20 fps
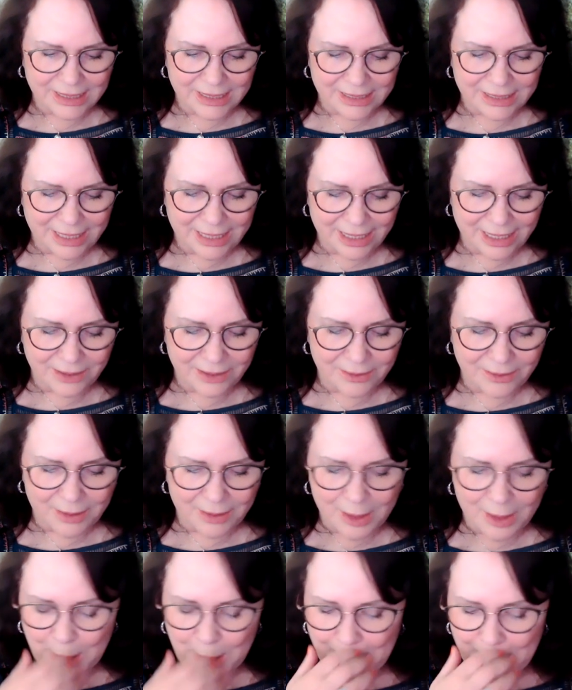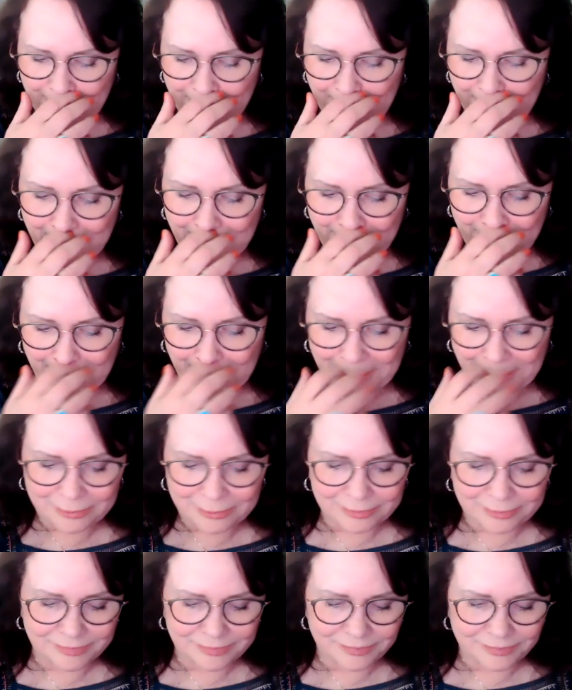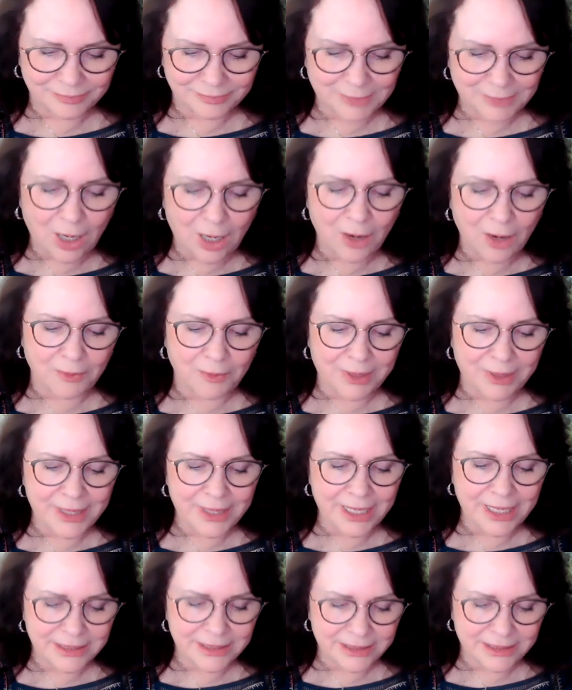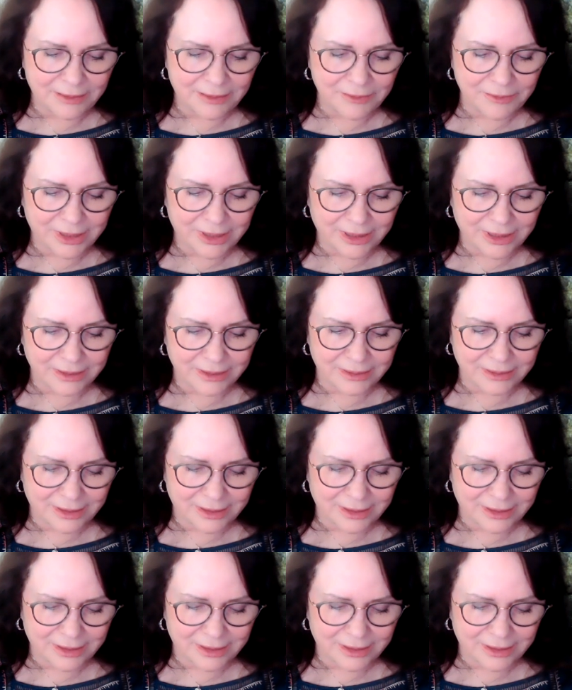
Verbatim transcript: Now, um, oh, and then someone,